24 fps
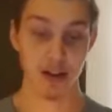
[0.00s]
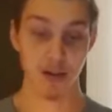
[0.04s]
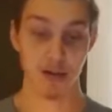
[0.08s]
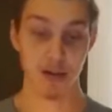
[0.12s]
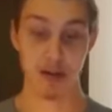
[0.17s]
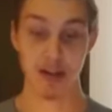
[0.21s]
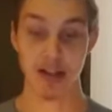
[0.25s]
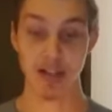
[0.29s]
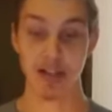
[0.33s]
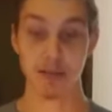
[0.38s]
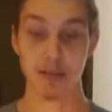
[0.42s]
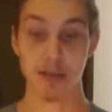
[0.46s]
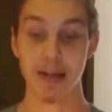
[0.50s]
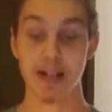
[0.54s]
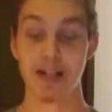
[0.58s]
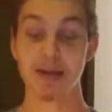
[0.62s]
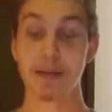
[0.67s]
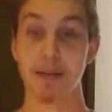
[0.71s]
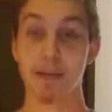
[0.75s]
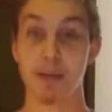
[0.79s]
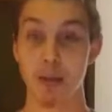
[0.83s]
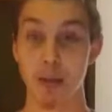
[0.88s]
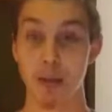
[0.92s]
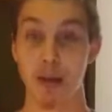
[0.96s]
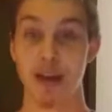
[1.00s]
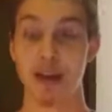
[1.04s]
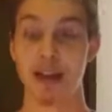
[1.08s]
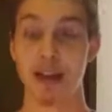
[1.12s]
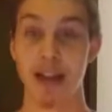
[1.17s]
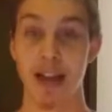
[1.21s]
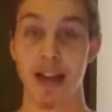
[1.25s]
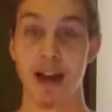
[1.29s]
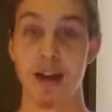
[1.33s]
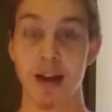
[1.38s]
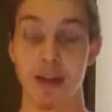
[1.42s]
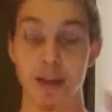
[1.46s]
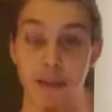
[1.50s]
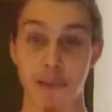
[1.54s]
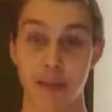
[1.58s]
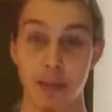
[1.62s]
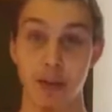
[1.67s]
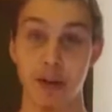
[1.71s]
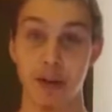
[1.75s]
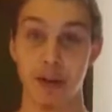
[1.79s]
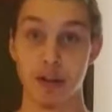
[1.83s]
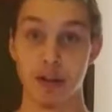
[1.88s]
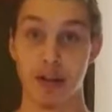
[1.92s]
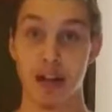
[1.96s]
What does it mean to be blotted out of the
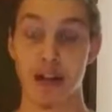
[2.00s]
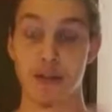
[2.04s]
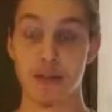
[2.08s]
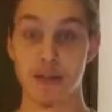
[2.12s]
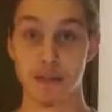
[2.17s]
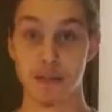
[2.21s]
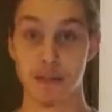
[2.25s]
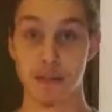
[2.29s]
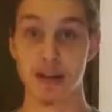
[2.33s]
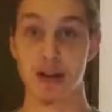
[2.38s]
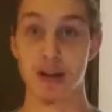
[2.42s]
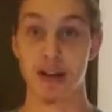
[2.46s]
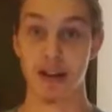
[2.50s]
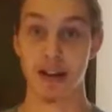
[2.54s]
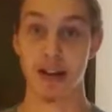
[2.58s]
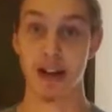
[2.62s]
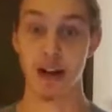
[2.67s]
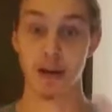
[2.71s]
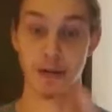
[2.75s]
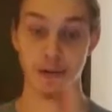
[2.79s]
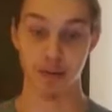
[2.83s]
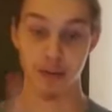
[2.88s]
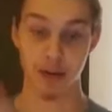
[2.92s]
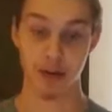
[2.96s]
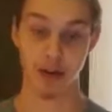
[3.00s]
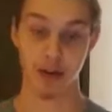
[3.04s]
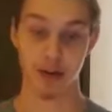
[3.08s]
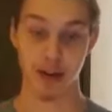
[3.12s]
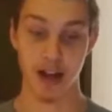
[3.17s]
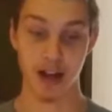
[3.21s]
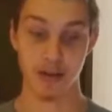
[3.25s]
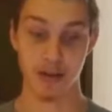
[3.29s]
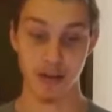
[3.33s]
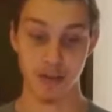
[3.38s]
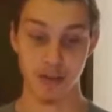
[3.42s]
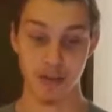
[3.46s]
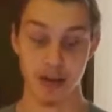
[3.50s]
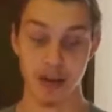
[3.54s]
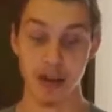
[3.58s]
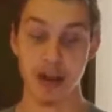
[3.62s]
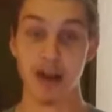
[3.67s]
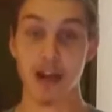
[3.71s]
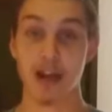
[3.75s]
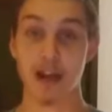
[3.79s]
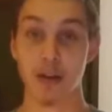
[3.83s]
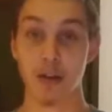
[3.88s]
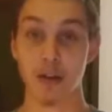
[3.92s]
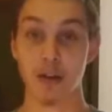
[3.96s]
book of life and blotted out from under heaven?
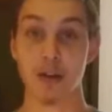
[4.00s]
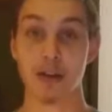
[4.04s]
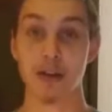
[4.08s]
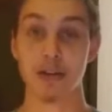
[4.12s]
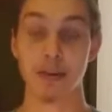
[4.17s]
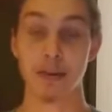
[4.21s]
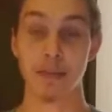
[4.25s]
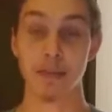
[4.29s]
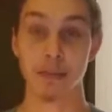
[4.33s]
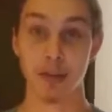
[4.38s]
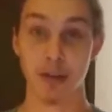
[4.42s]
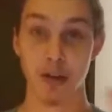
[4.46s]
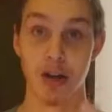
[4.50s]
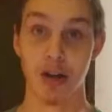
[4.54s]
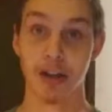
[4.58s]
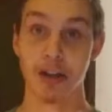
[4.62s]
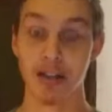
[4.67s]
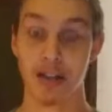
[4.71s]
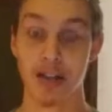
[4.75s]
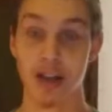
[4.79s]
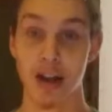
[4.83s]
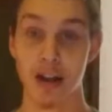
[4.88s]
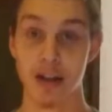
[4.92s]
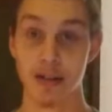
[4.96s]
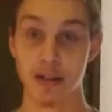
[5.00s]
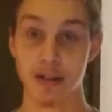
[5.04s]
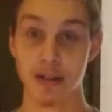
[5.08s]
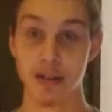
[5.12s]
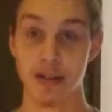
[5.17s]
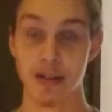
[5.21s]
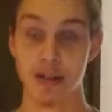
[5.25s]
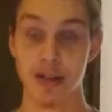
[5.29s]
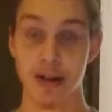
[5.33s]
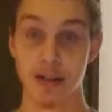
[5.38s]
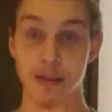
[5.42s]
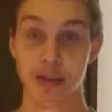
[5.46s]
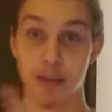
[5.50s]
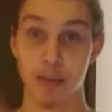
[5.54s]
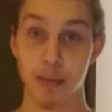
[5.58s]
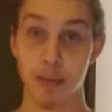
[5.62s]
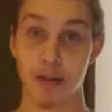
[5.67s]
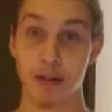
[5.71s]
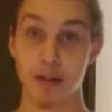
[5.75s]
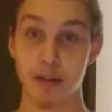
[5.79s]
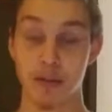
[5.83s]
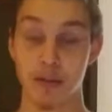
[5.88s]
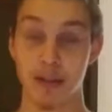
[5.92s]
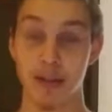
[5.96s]
In order to be blotted out of the
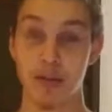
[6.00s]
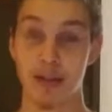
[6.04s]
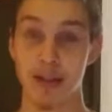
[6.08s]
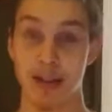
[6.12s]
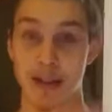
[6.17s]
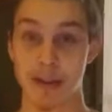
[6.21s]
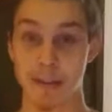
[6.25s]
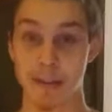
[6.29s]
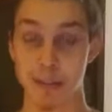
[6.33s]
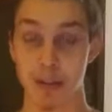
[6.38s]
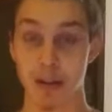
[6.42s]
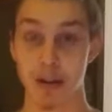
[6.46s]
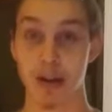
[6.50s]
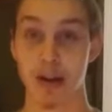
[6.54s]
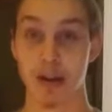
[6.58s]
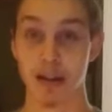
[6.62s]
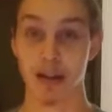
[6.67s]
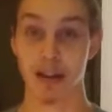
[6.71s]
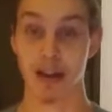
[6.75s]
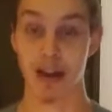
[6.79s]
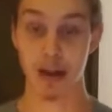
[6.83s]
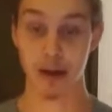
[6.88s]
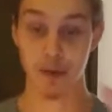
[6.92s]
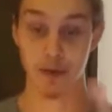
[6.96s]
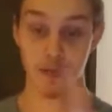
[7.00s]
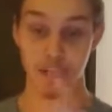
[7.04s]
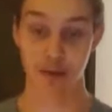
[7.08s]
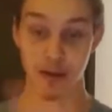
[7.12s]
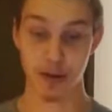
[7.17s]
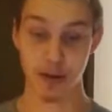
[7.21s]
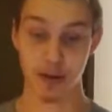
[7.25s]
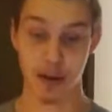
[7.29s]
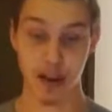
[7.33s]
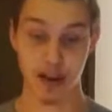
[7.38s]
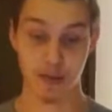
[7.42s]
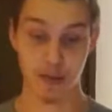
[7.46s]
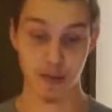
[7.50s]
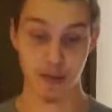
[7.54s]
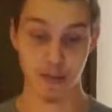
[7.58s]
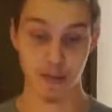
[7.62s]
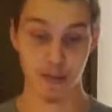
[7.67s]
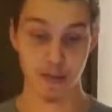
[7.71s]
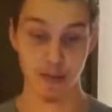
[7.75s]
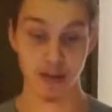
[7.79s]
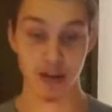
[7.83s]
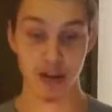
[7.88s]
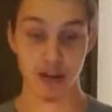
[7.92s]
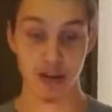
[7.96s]
book of the living and blotted out from under
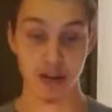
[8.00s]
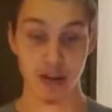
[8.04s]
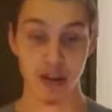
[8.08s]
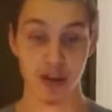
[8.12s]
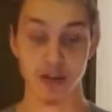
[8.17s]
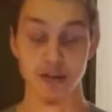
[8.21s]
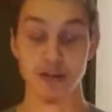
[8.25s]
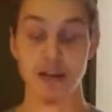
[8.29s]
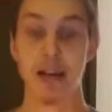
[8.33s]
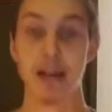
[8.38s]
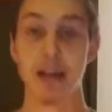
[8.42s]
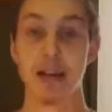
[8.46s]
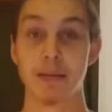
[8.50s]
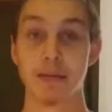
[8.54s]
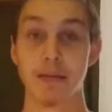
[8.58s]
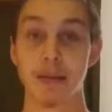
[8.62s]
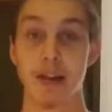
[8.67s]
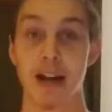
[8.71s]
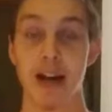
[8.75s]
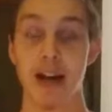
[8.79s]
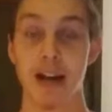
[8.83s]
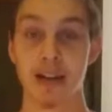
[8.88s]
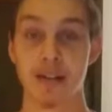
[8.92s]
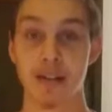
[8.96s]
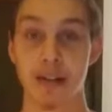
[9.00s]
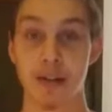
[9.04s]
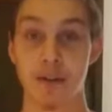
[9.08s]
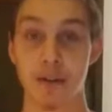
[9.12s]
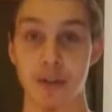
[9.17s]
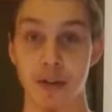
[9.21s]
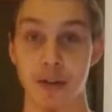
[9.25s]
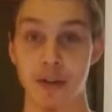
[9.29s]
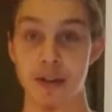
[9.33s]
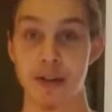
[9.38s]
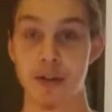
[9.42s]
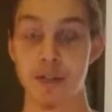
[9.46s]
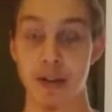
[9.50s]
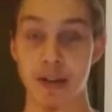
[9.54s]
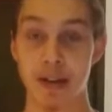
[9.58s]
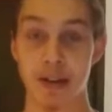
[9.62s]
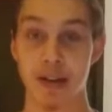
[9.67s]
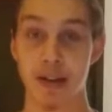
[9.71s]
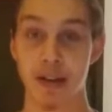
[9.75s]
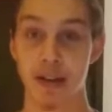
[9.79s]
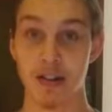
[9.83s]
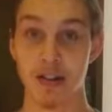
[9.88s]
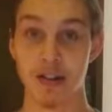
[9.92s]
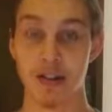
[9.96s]
heaven, your name has to have originally been
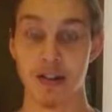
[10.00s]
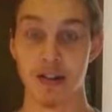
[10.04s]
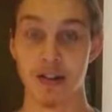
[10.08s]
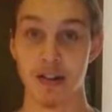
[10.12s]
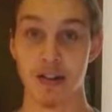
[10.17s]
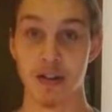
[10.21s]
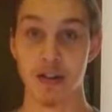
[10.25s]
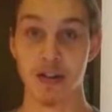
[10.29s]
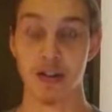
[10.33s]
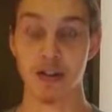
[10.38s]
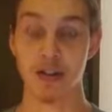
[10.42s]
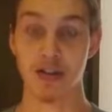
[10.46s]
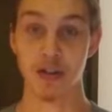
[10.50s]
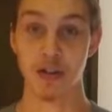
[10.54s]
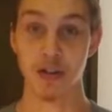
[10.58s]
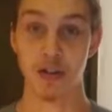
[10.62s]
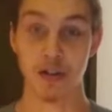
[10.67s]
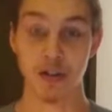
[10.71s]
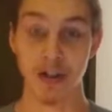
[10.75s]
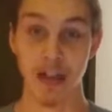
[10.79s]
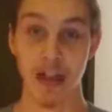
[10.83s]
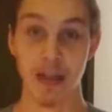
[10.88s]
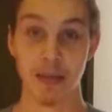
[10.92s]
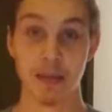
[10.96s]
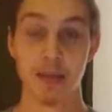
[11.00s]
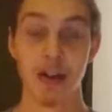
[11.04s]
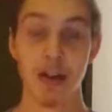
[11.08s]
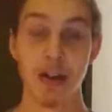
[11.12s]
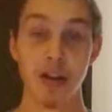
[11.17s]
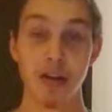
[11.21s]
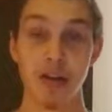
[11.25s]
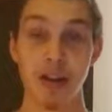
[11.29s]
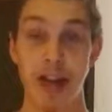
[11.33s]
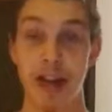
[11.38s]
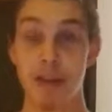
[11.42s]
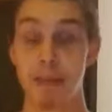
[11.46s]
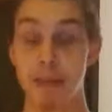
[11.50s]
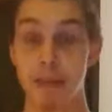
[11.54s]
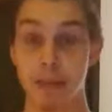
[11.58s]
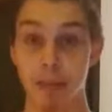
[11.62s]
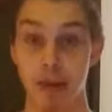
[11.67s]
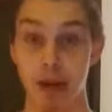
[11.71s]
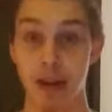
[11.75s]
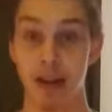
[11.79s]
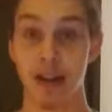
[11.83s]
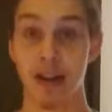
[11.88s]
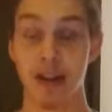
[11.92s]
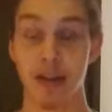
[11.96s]
there. So your name, you can't be
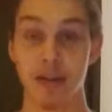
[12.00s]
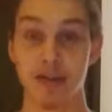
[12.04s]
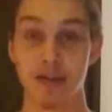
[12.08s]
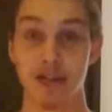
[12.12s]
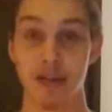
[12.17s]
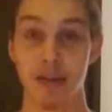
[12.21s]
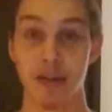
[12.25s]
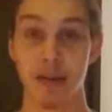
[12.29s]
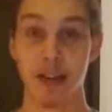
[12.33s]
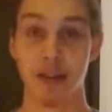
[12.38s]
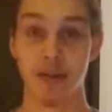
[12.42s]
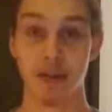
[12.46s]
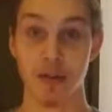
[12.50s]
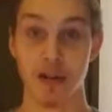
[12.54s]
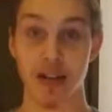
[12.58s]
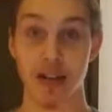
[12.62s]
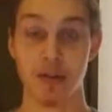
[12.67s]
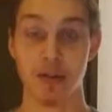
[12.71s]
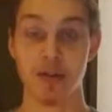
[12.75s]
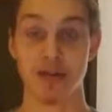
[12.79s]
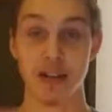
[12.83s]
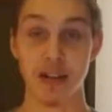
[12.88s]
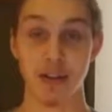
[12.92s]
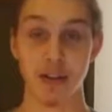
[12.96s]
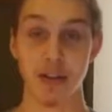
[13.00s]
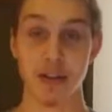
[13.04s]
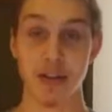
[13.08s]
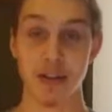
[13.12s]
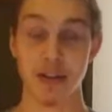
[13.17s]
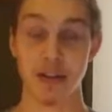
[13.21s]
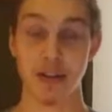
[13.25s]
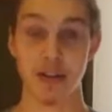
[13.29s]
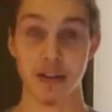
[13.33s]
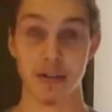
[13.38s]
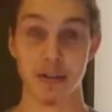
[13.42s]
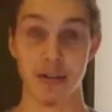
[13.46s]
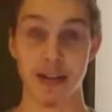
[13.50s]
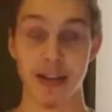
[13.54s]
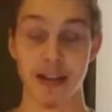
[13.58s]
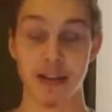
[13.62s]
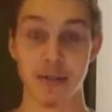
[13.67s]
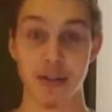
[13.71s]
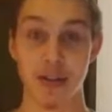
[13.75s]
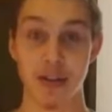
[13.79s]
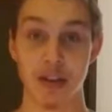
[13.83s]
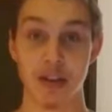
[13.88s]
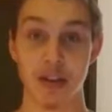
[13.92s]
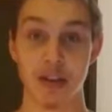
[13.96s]
blotted out of something if your name was never in there to
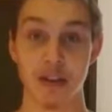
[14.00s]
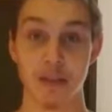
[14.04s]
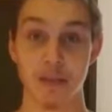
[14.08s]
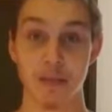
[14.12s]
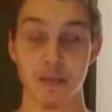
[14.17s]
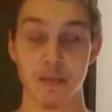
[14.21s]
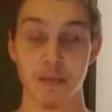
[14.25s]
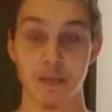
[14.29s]
begin with.